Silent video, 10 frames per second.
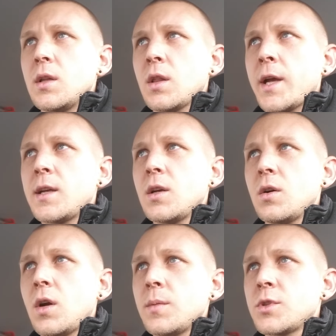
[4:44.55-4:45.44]
like
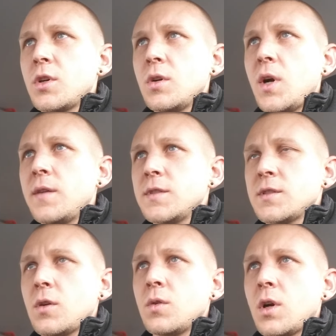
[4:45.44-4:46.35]
he'll i'm sure he'll have
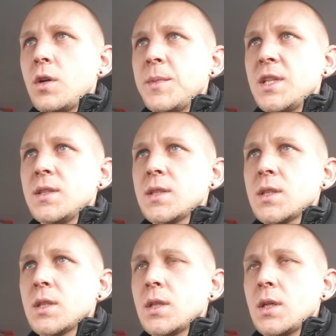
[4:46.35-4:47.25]
his own
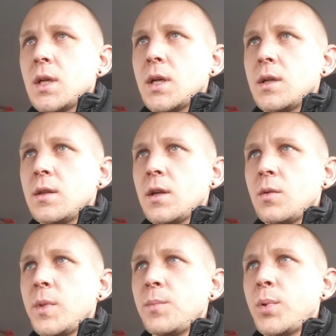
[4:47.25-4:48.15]
armies
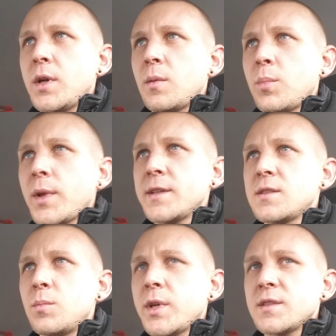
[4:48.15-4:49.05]
that'll be put in place
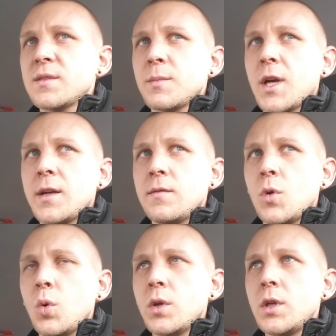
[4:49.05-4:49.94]
to bring some kind
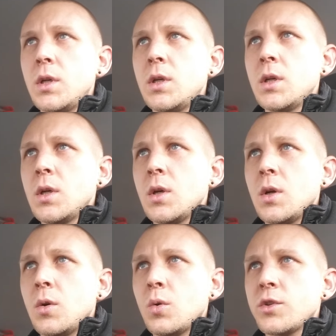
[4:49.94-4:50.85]
of order
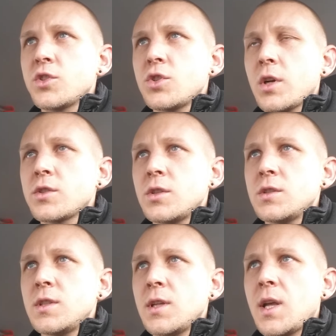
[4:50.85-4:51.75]
or
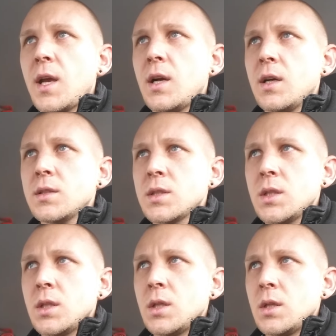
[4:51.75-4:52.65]
structure to the chaos
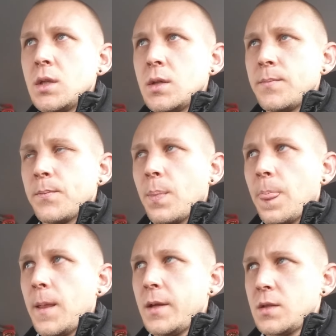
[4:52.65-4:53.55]

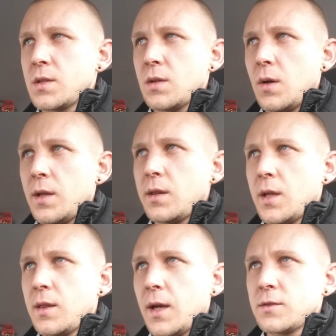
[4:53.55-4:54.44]
and so i
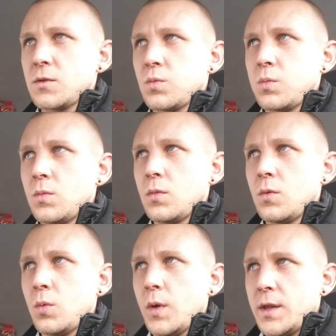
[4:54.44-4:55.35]
think that's
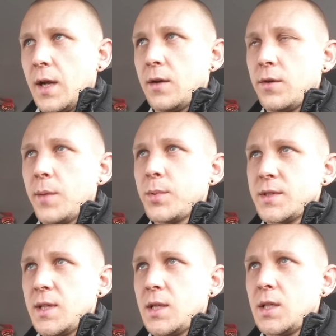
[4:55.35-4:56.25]
what that
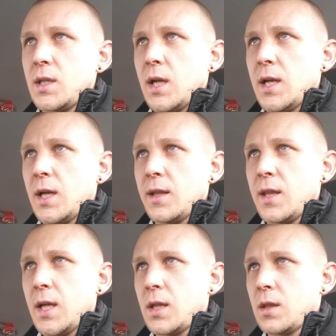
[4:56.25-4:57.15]
represented and i
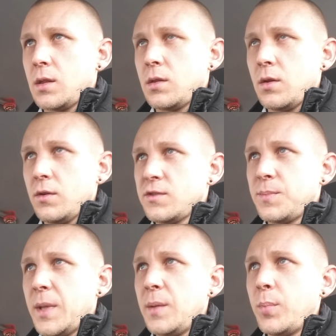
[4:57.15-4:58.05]
think those
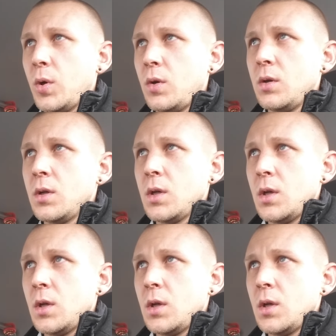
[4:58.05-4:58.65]
people